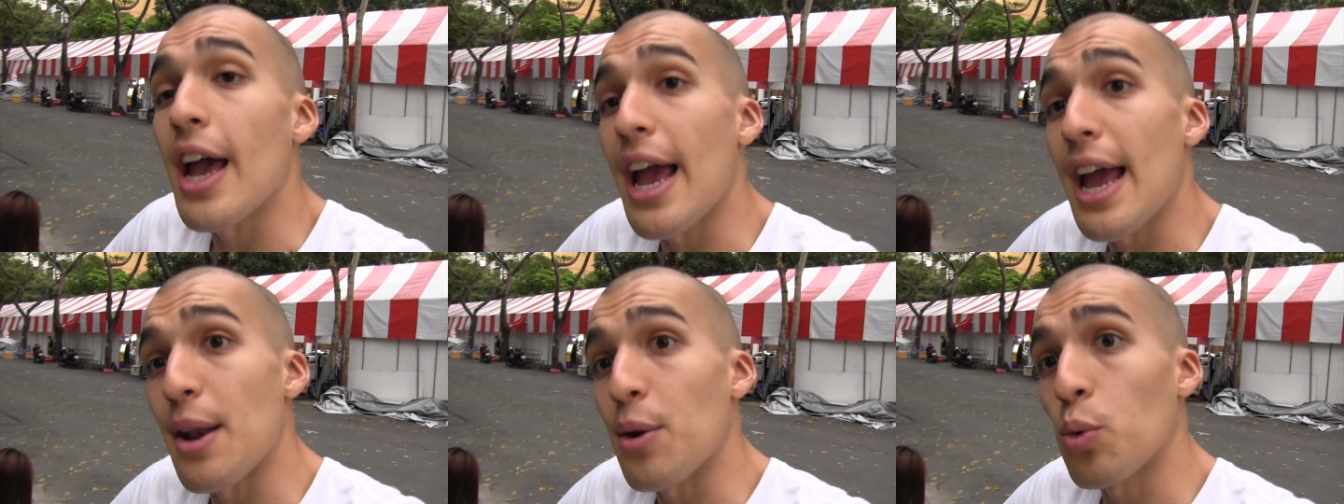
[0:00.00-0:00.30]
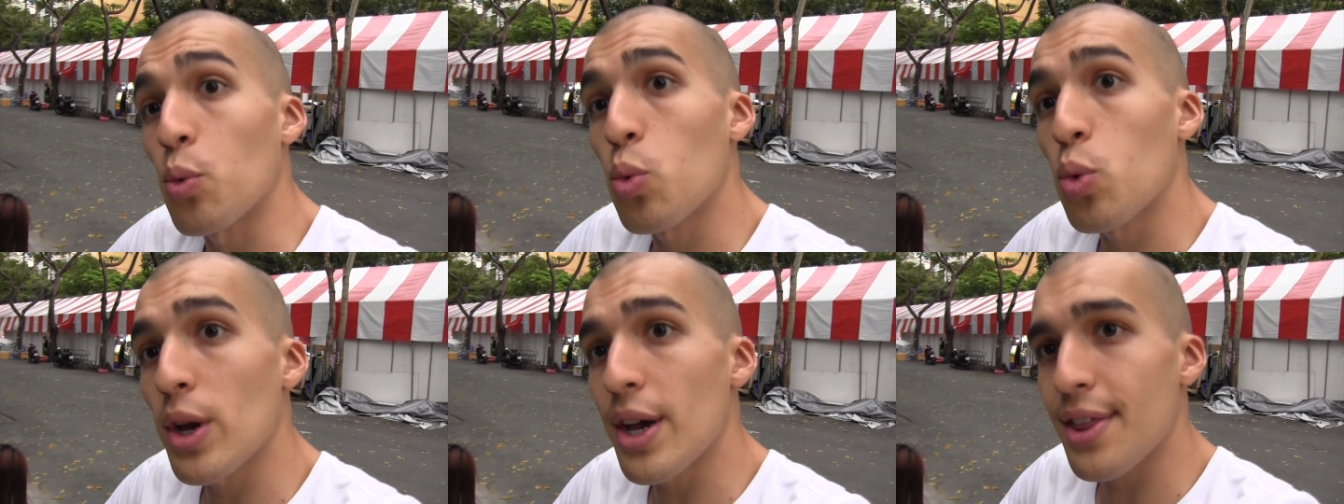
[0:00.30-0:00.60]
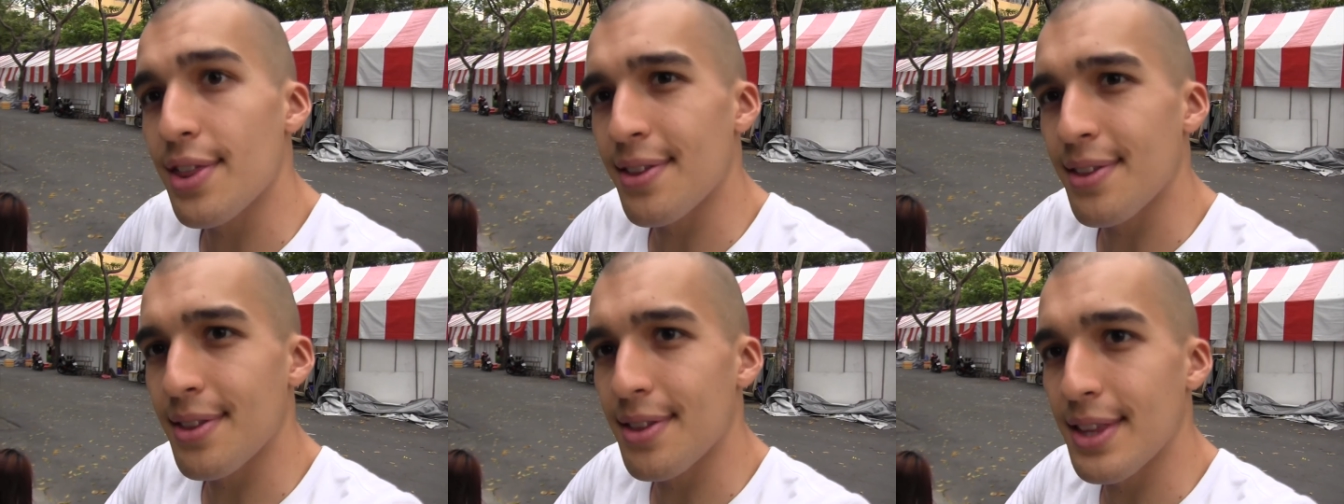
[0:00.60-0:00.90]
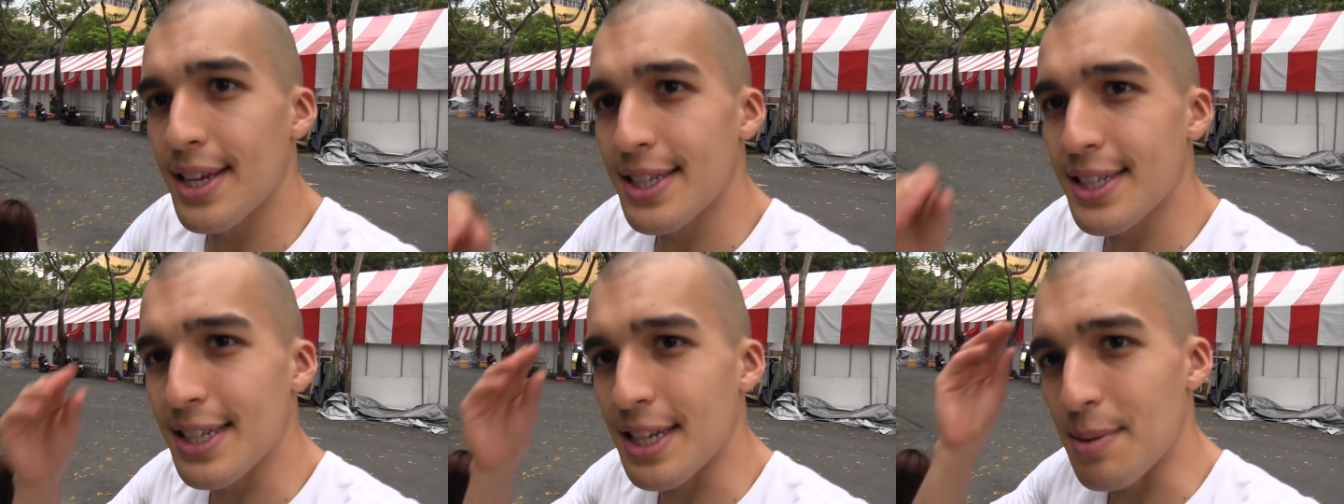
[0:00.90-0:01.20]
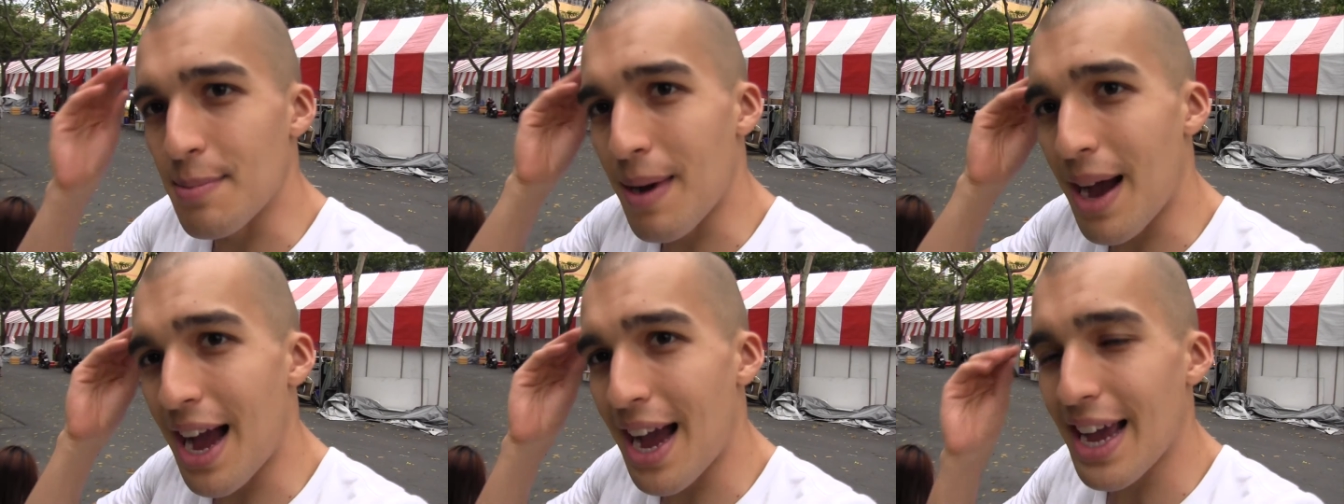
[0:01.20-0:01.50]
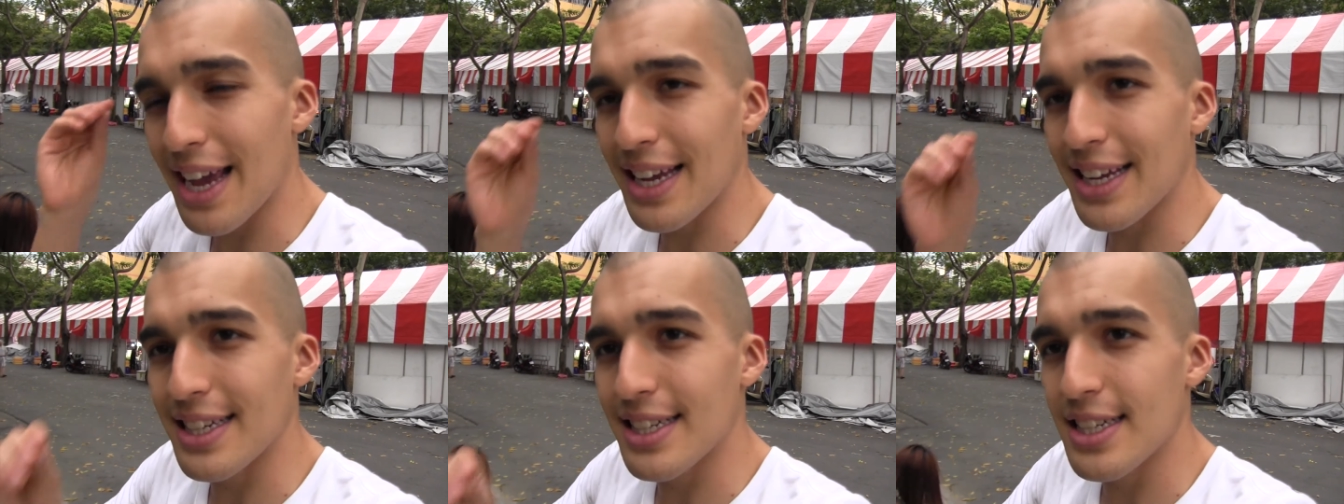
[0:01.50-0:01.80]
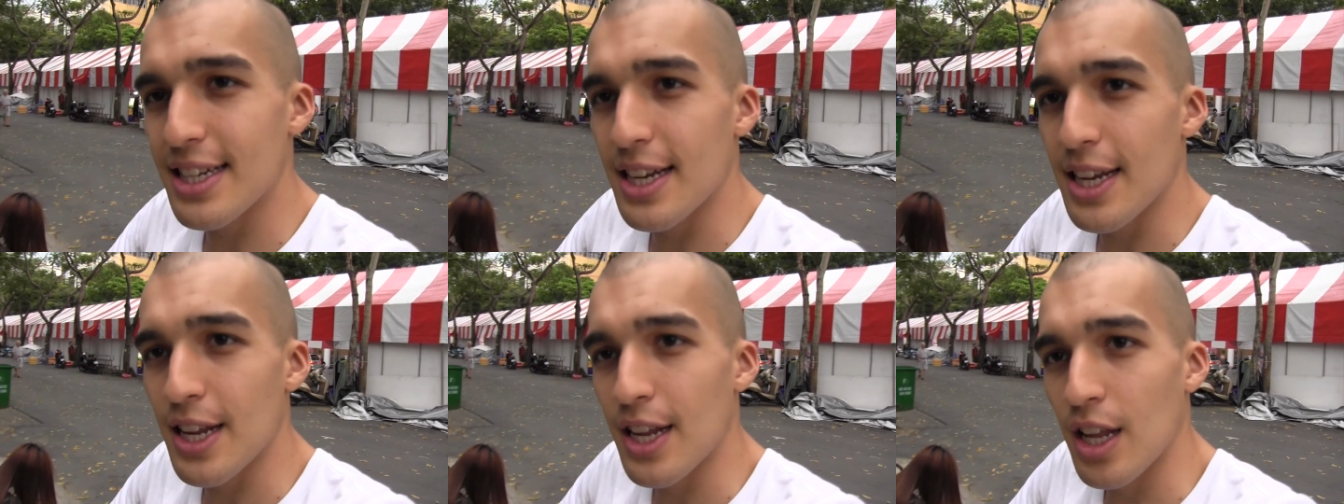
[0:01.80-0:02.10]
And with this in
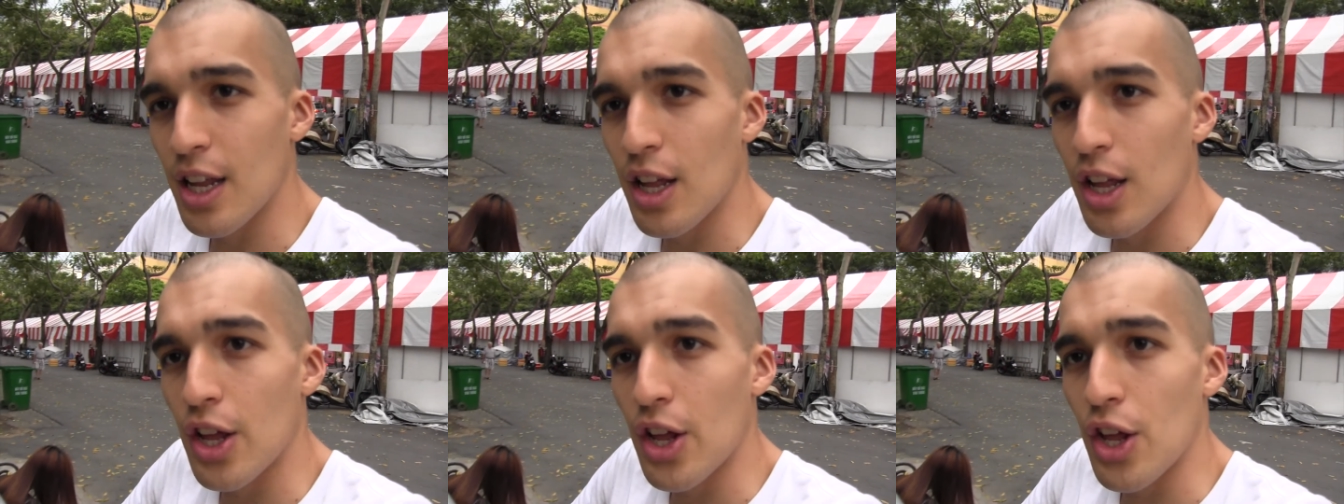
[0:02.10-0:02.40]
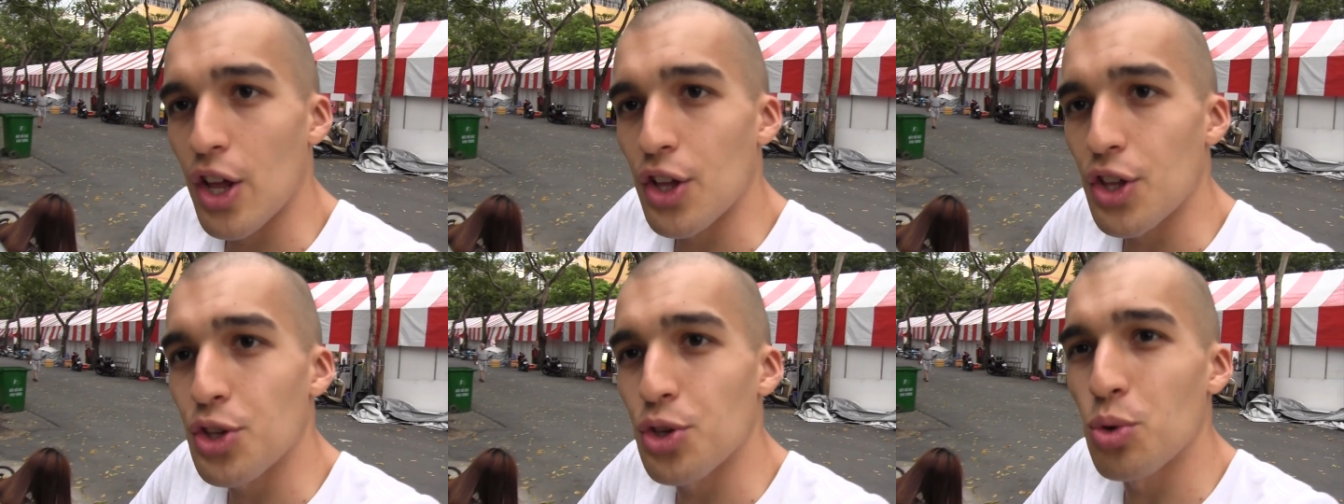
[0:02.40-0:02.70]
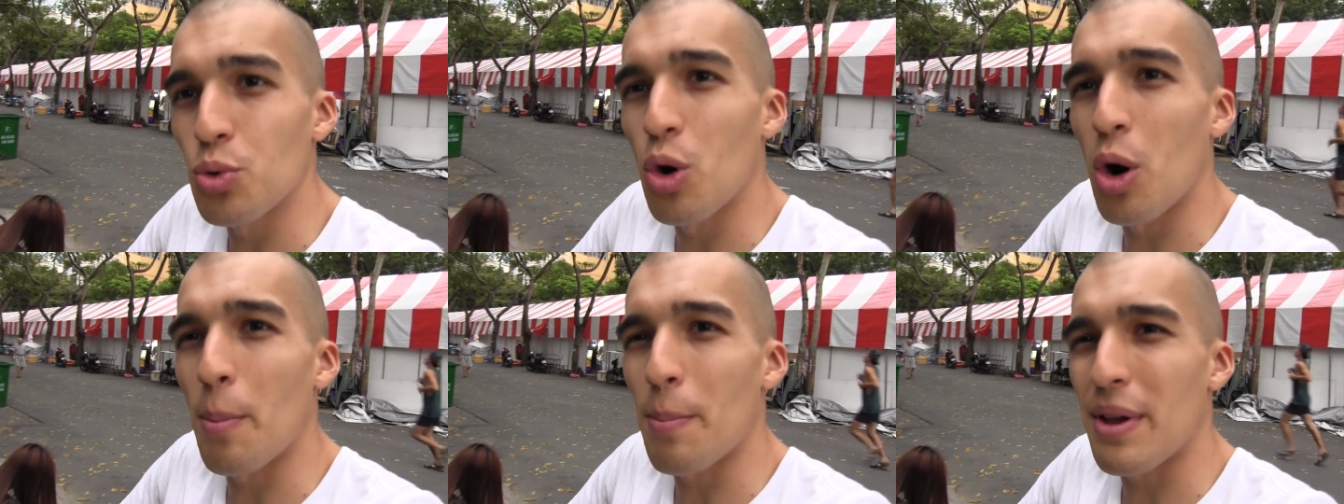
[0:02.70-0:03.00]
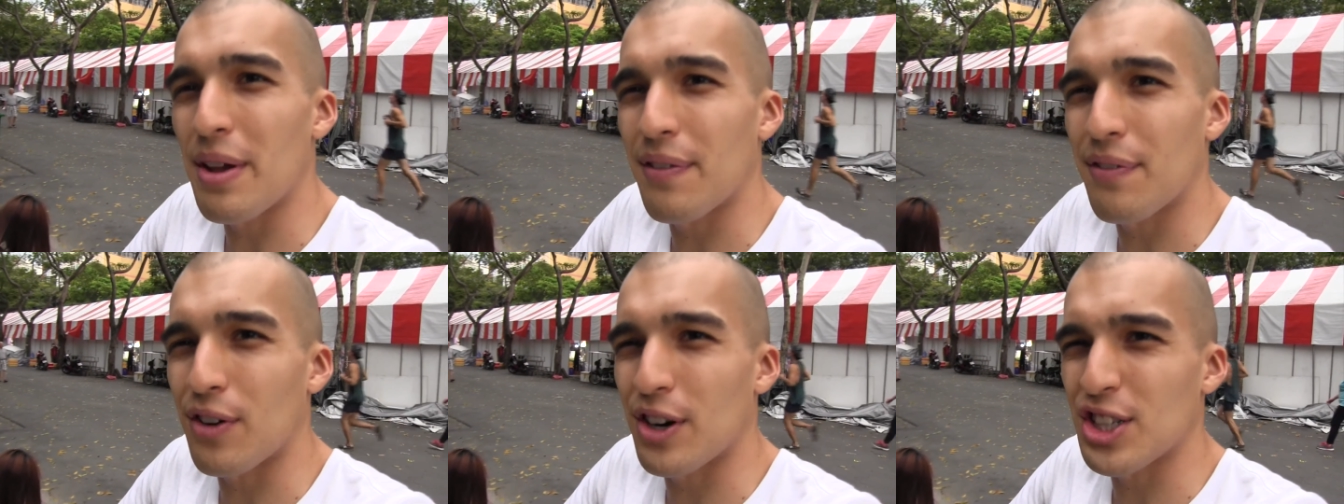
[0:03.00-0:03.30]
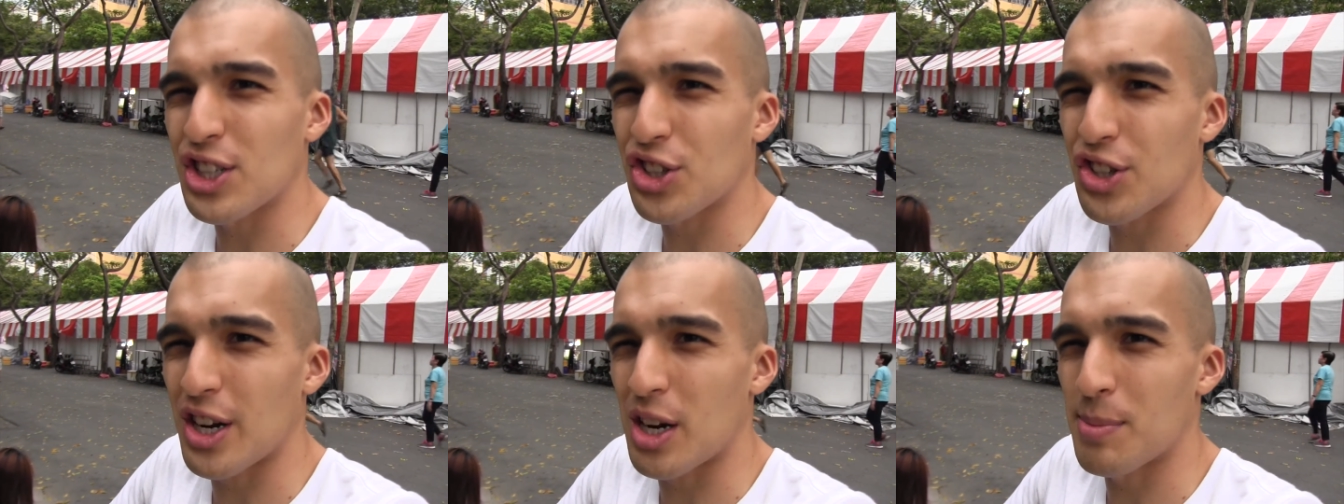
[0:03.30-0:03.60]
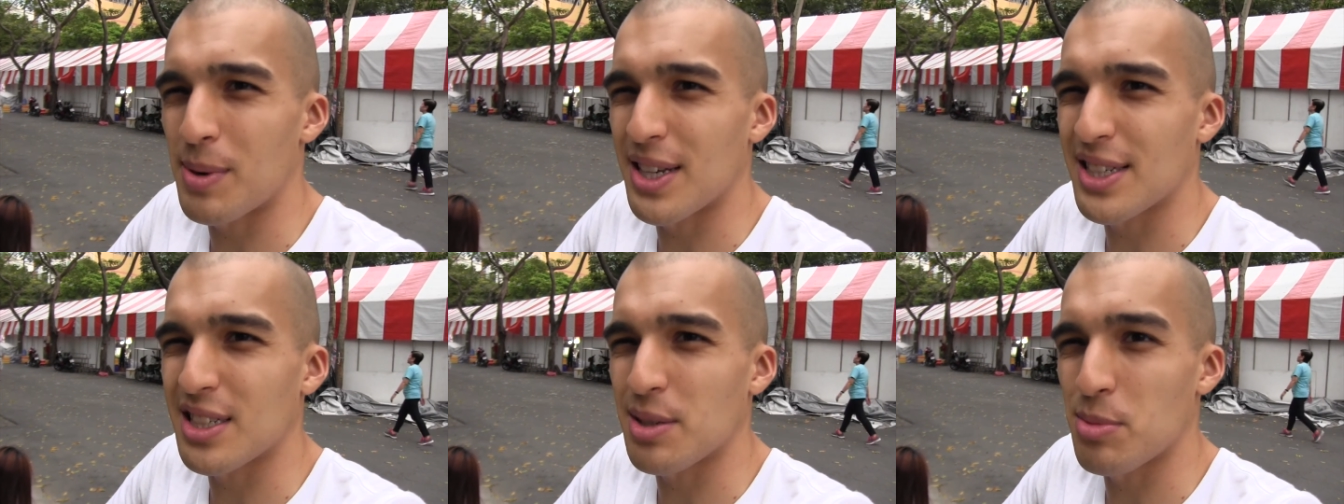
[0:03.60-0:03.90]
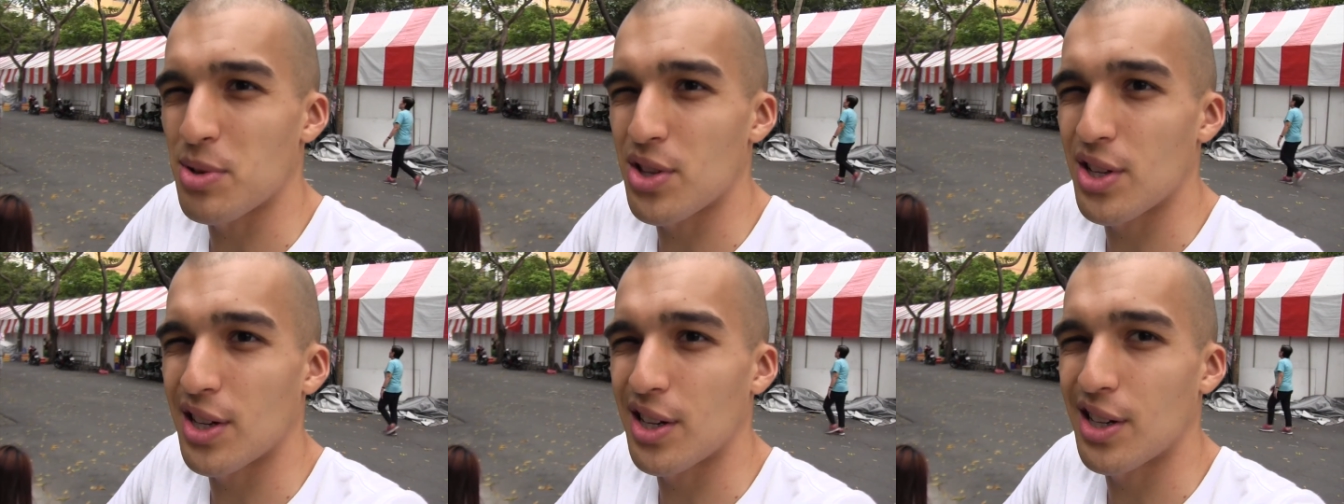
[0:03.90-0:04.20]
mind, you won't be frustrated by
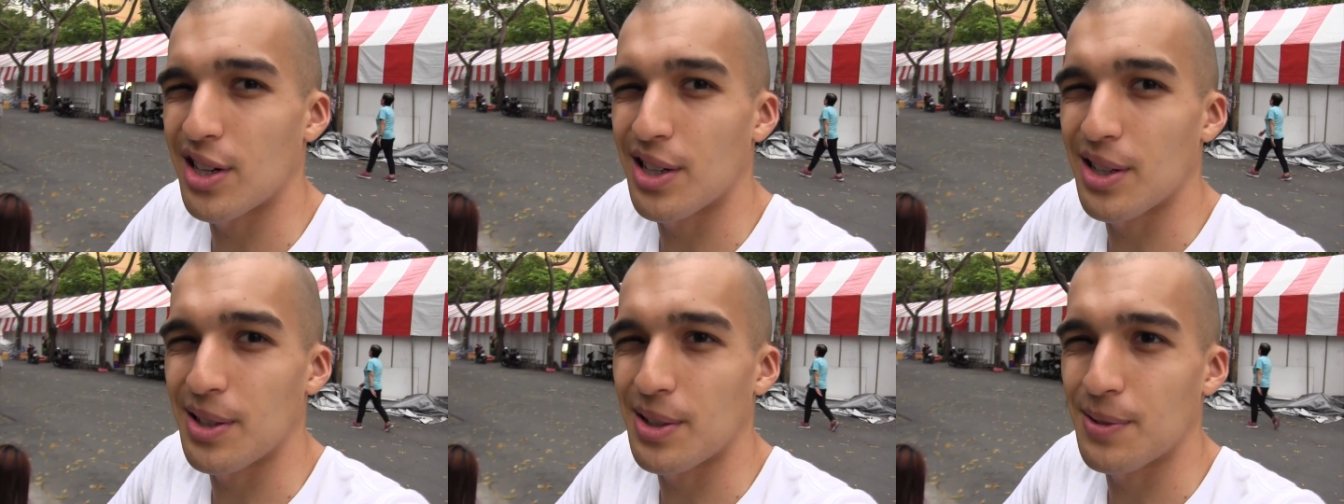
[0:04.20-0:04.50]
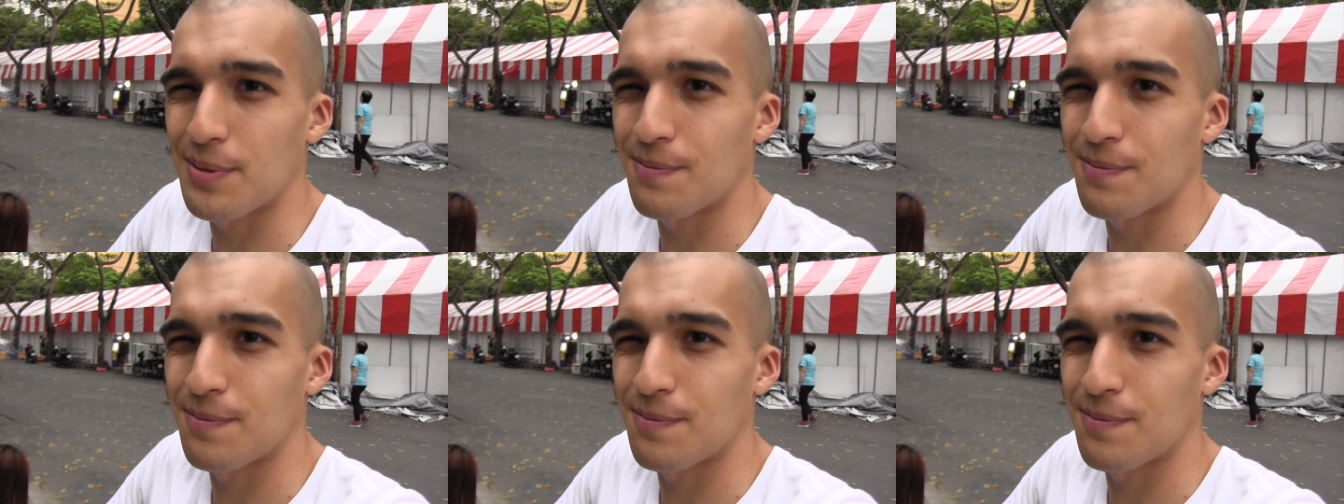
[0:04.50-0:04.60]
some of the